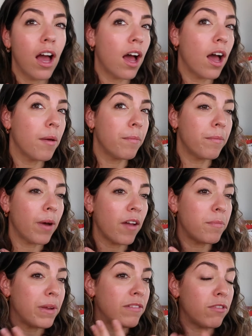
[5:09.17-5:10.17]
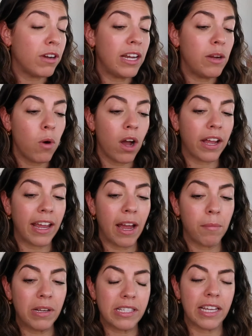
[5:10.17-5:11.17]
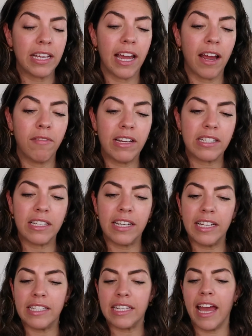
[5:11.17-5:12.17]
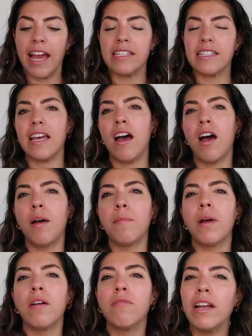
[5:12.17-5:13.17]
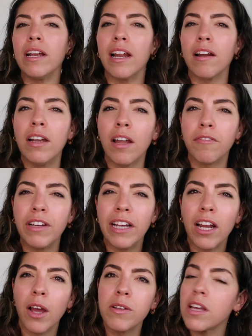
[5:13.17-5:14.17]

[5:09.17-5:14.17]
I've been really working at my skincare recently to get a really lovely glow,